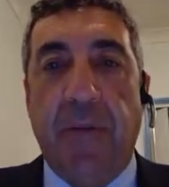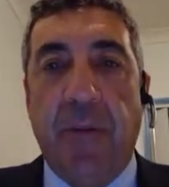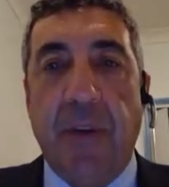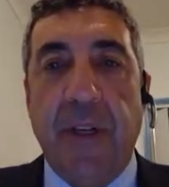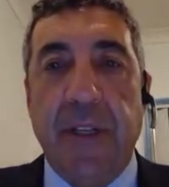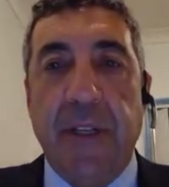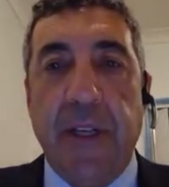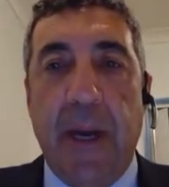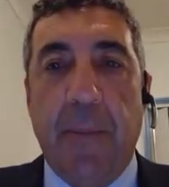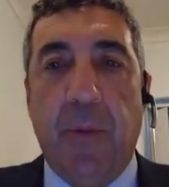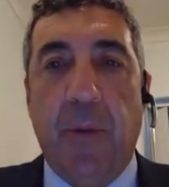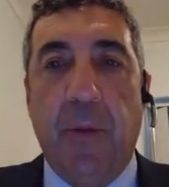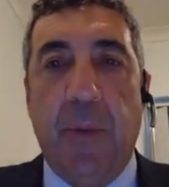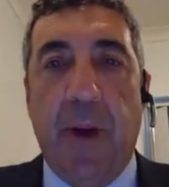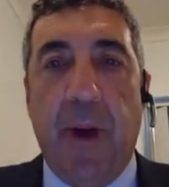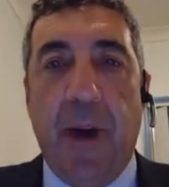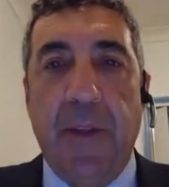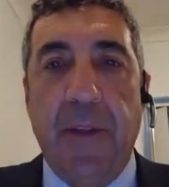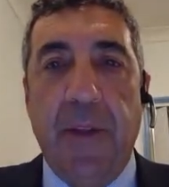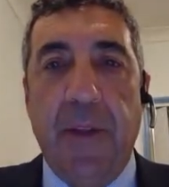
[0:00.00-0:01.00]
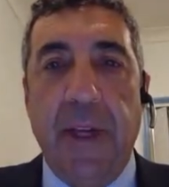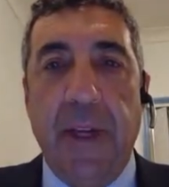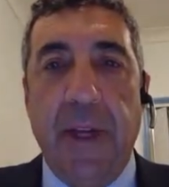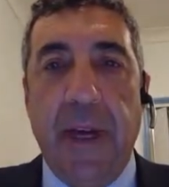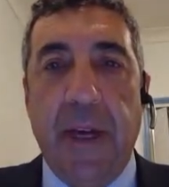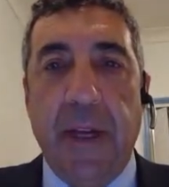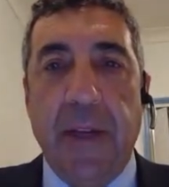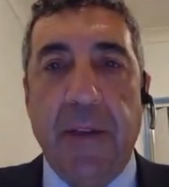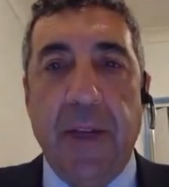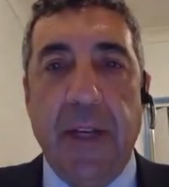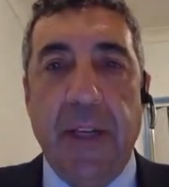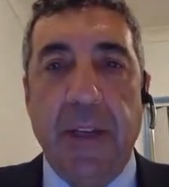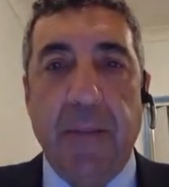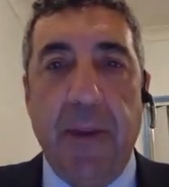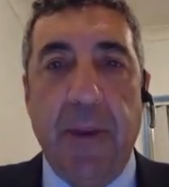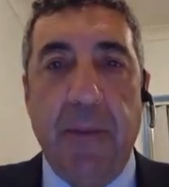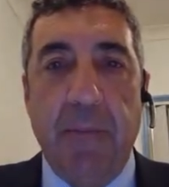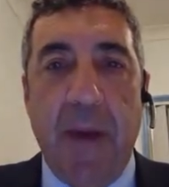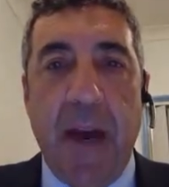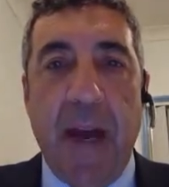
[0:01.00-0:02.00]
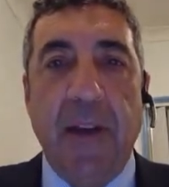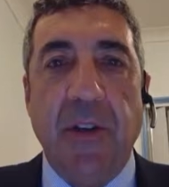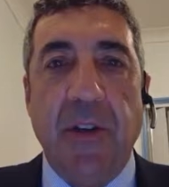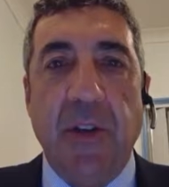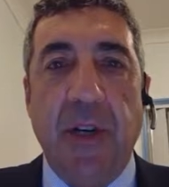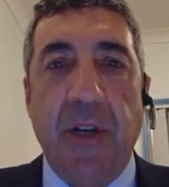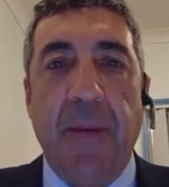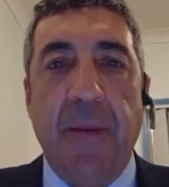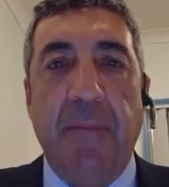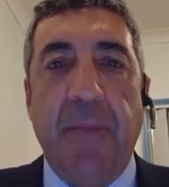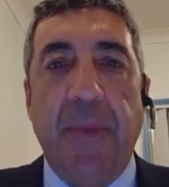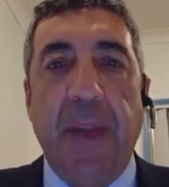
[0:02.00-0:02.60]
for example, by the assessment manager,